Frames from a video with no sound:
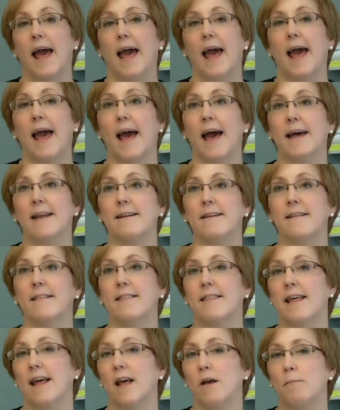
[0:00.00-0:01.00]
and
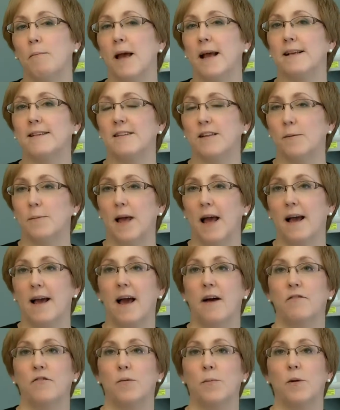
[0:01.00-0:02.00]
they may still be
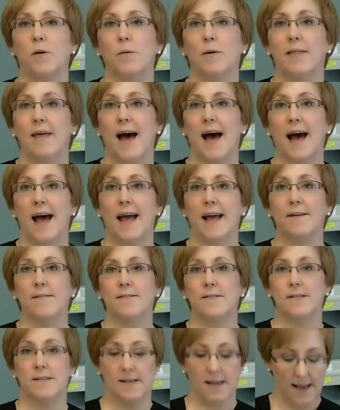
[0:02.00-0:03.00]
uncomfortable with
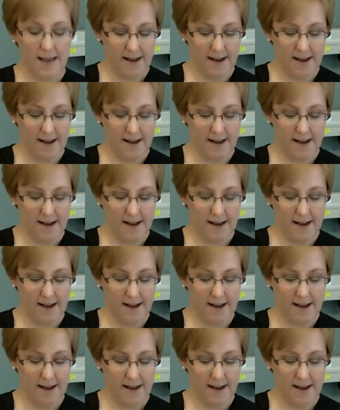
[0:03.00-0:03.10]
hives.